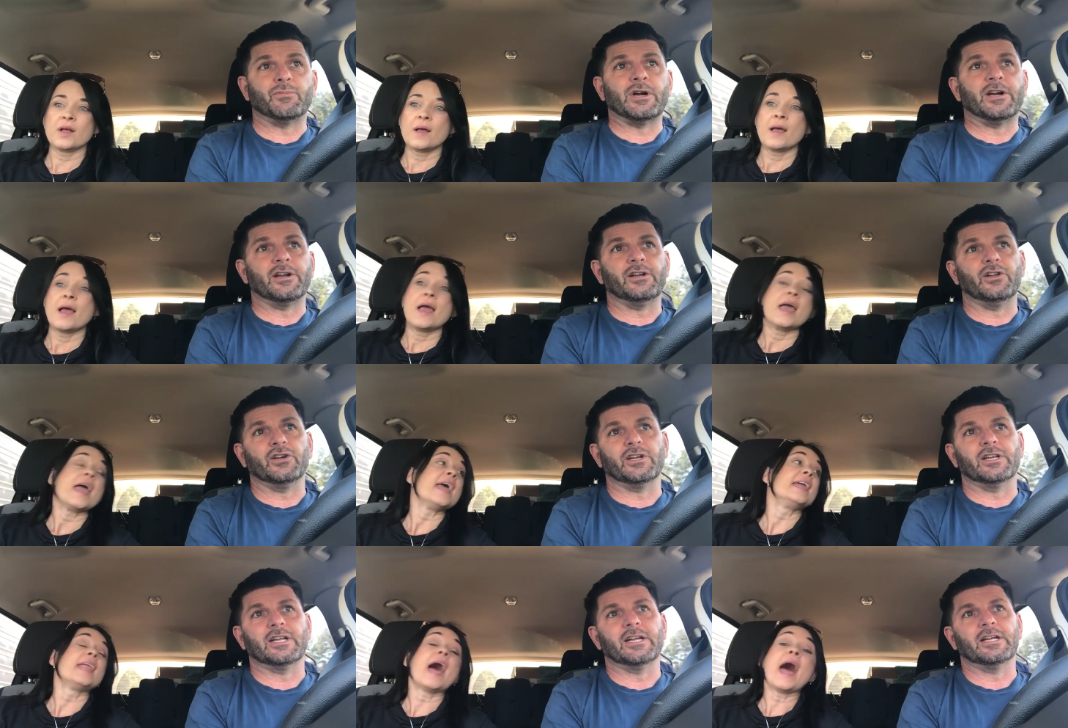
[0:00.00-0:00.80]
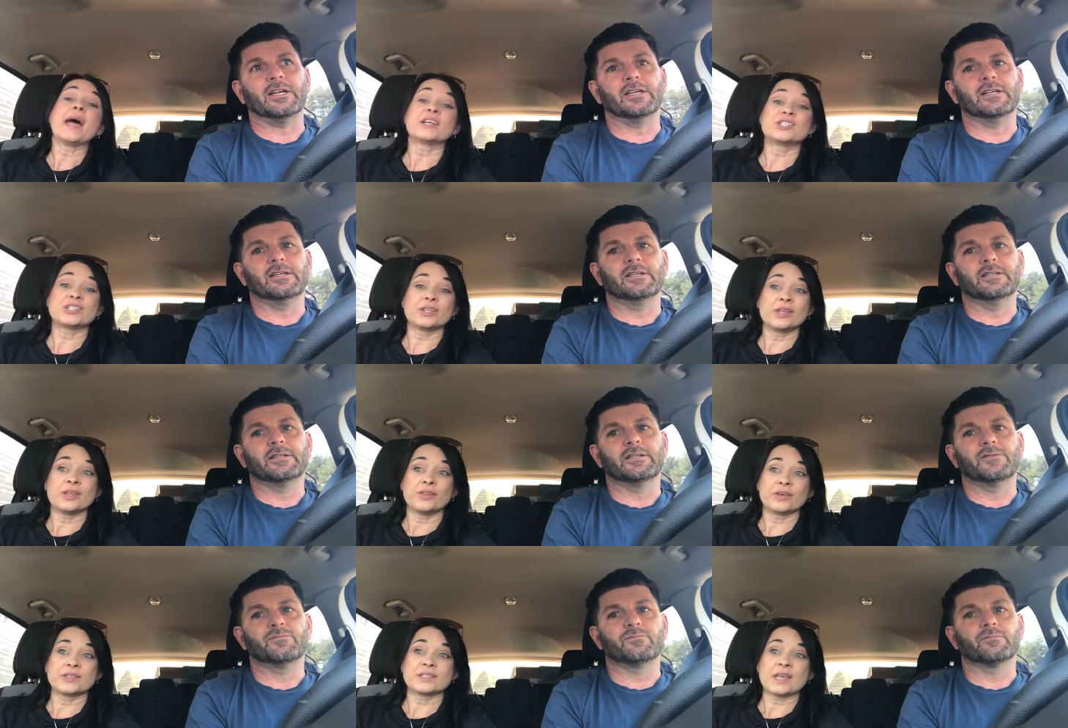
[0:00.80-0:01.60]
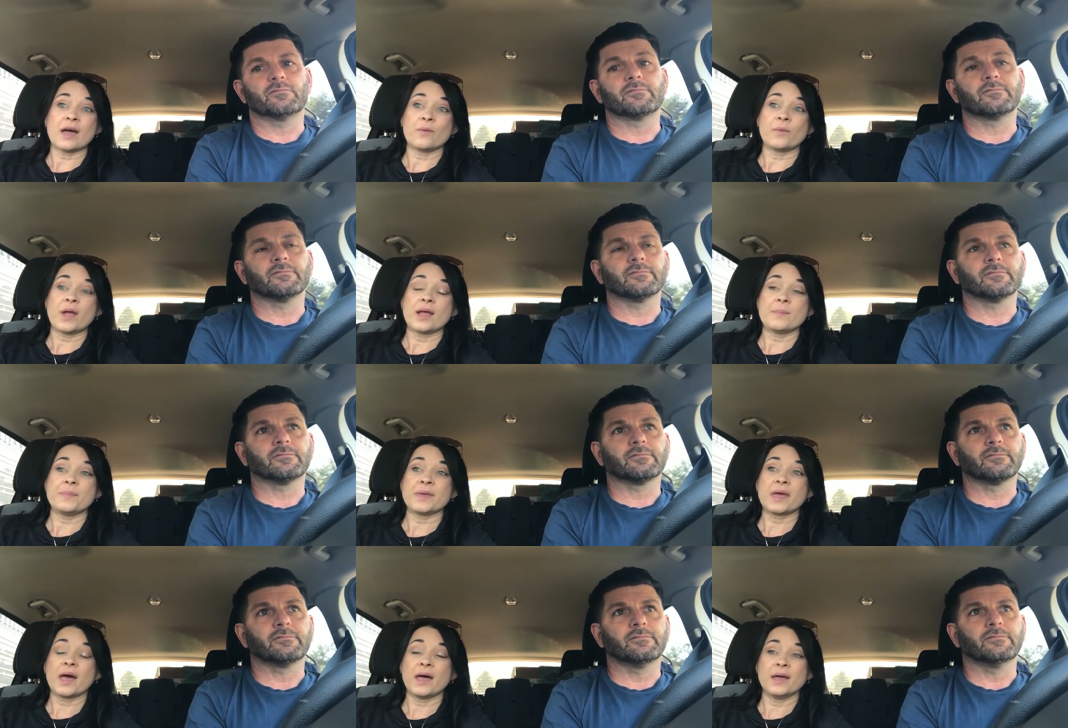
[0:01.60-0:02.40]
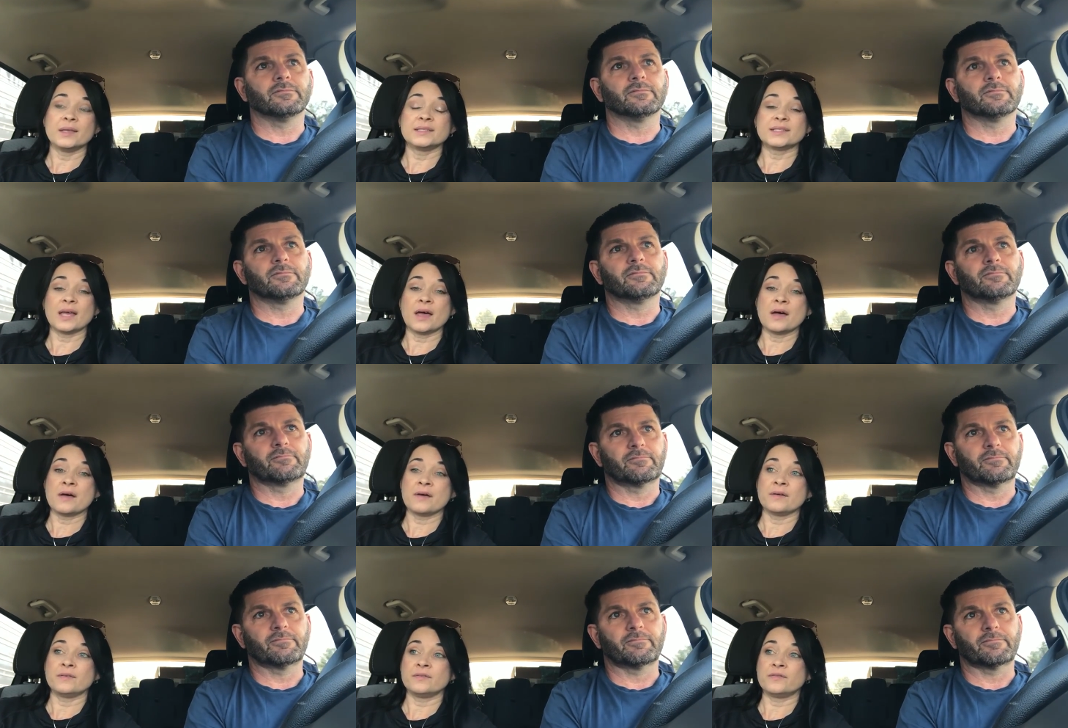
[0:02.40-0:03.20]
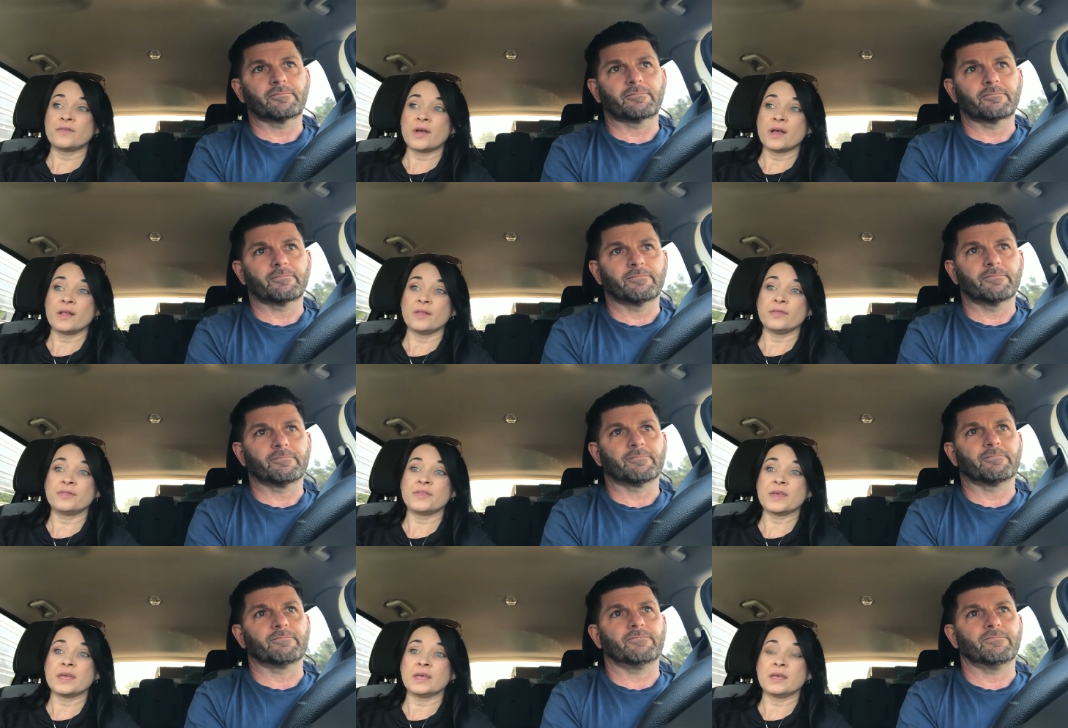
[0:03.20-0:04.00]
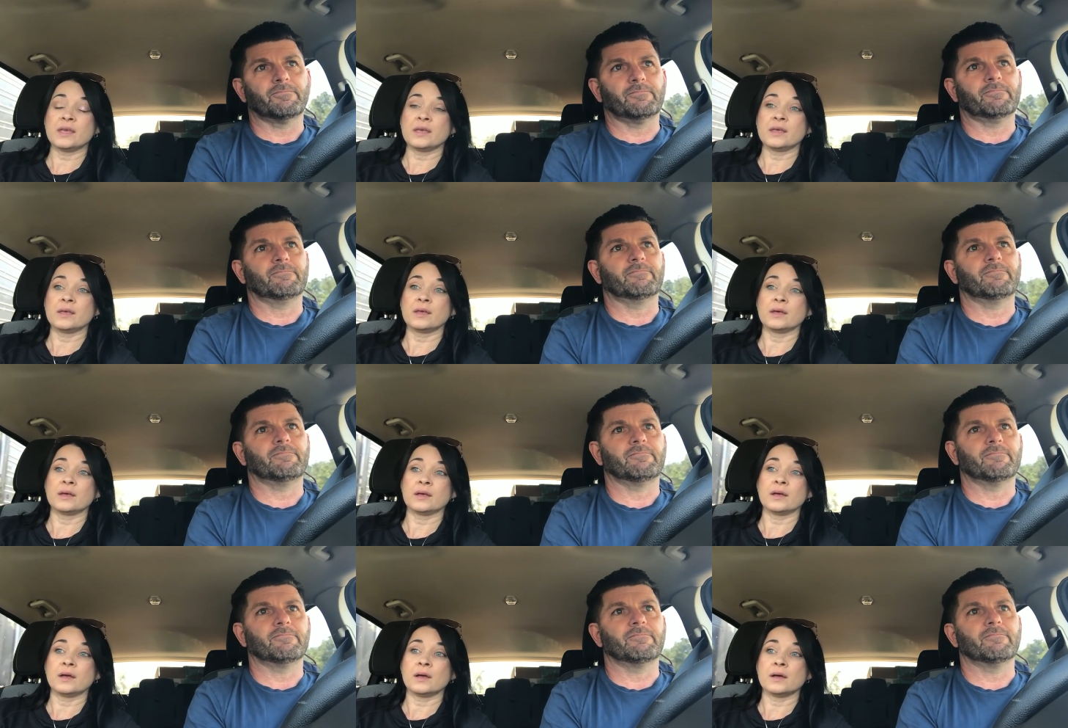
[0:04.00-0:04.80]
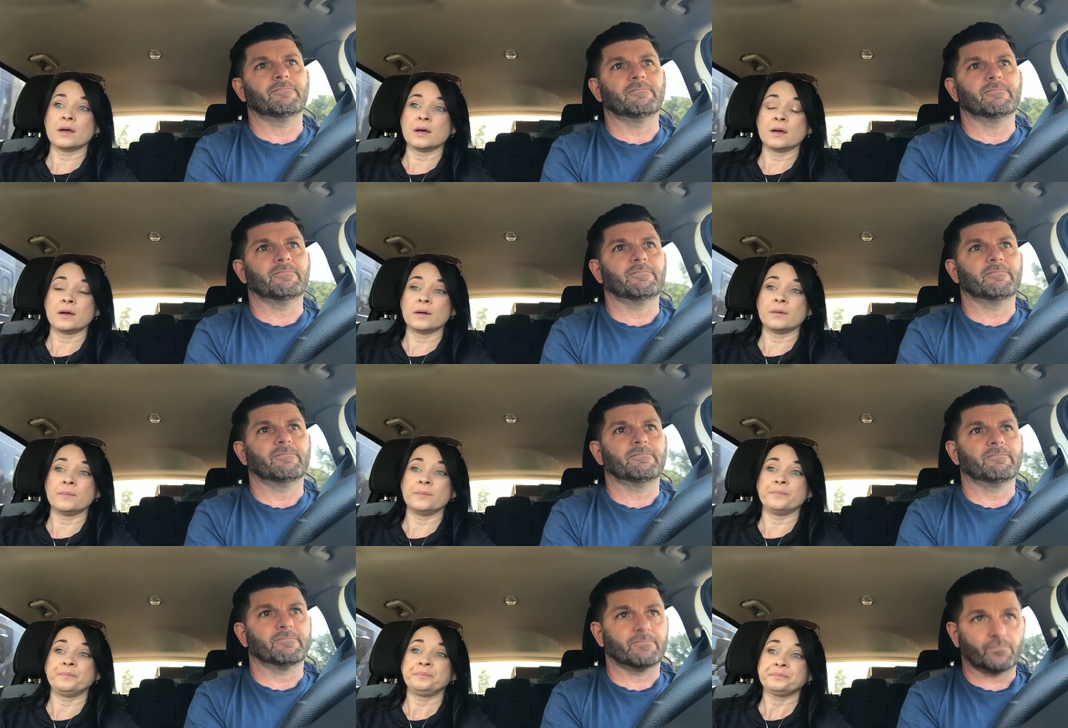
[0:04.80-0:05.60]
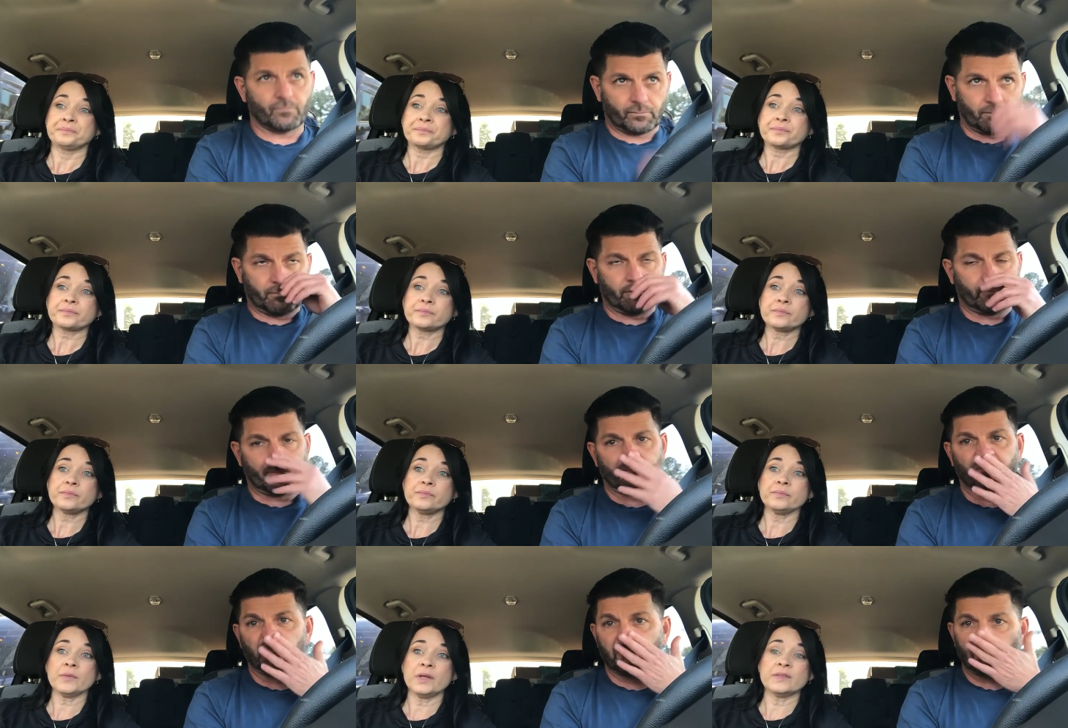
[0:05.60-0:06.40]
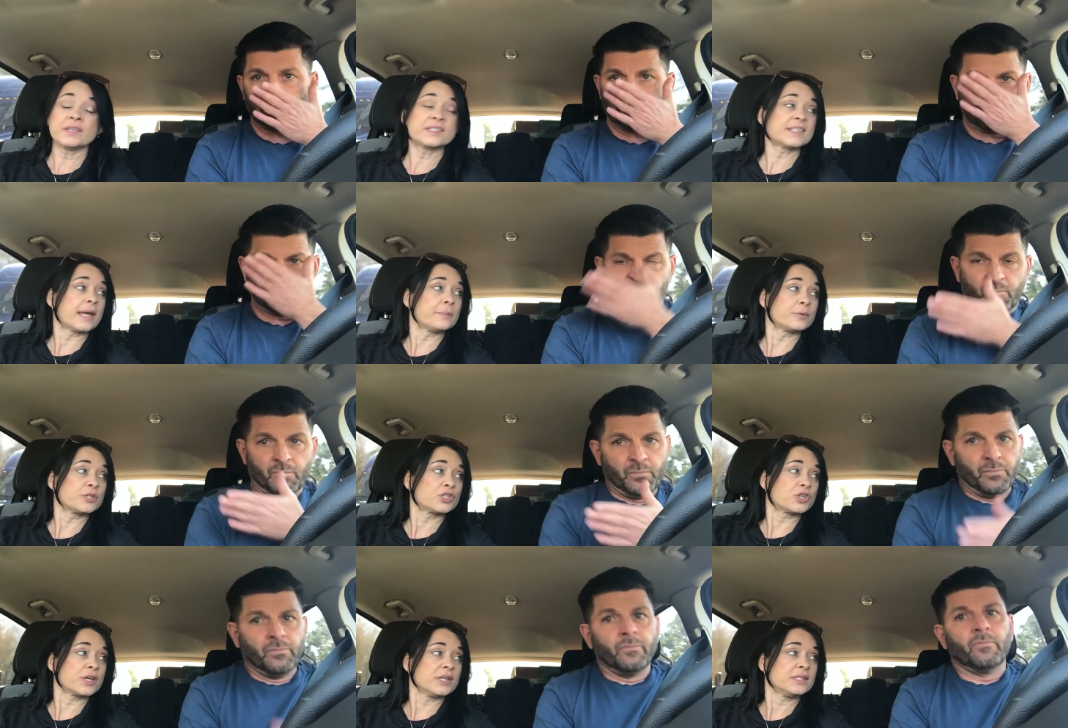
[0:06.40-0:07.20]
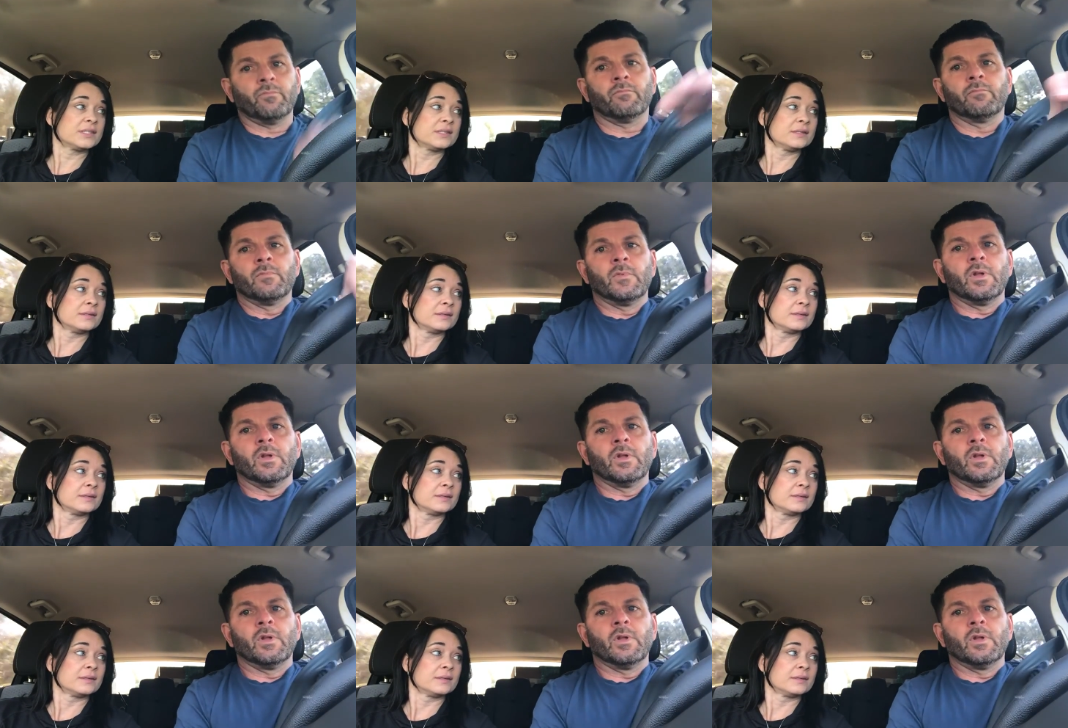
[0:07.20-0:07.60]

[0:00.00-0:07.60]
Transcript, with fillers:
Speaker 1: is it brown and look? It like? actually looks that way because of the um, the cypress trees.